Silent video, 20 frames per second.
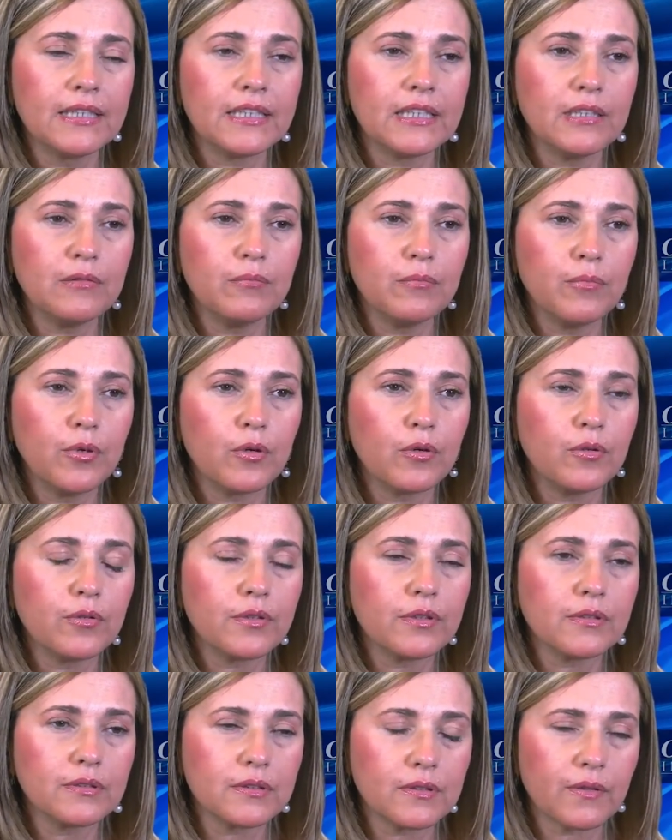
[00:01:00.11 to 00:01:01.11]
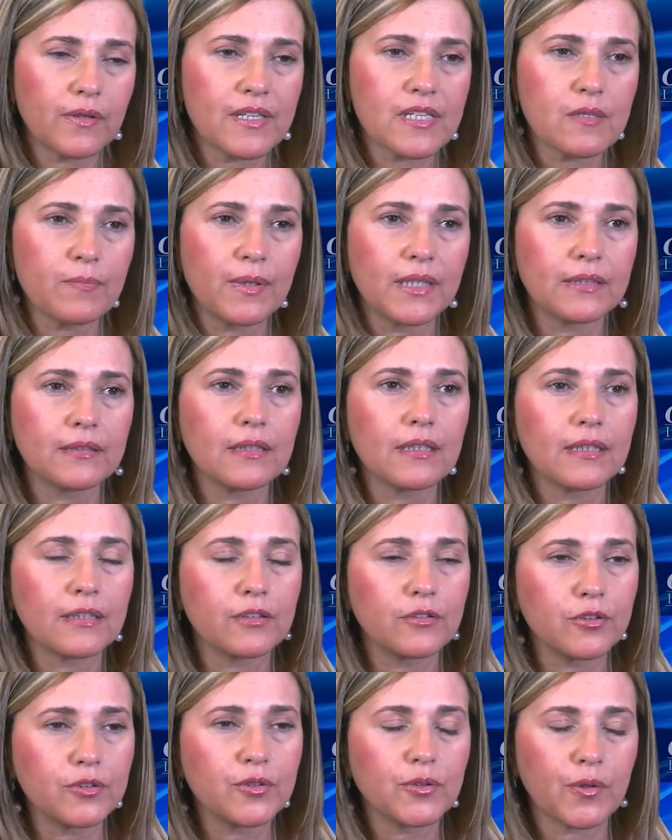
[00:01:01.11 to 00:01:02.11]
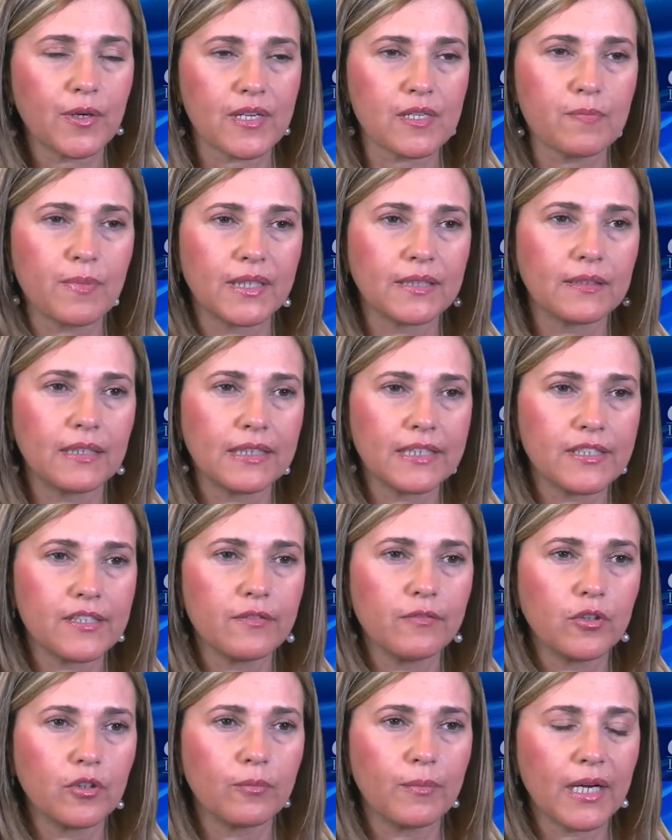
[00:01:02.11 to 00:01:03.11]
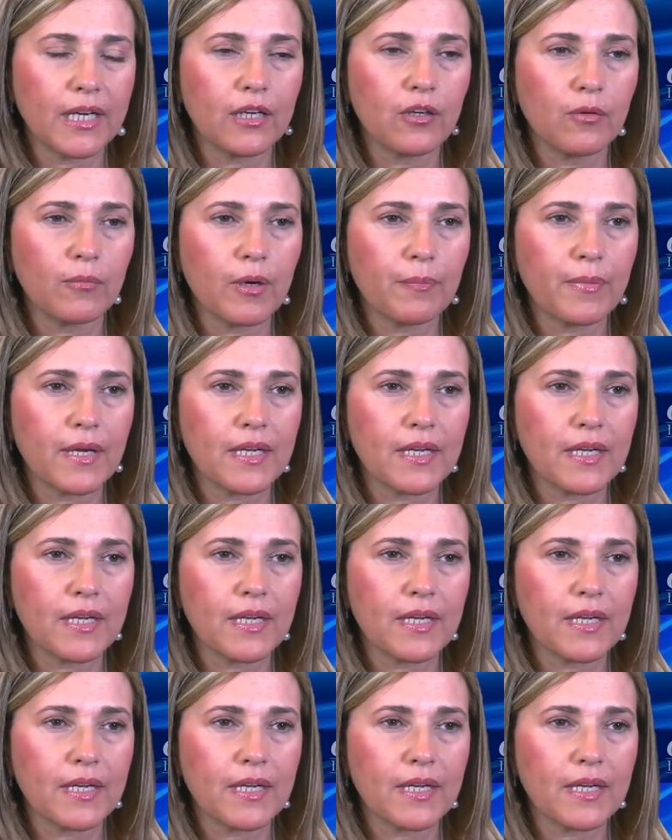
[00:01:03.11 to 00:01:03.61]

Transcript: in both transplant and non-transplant eligible myeloma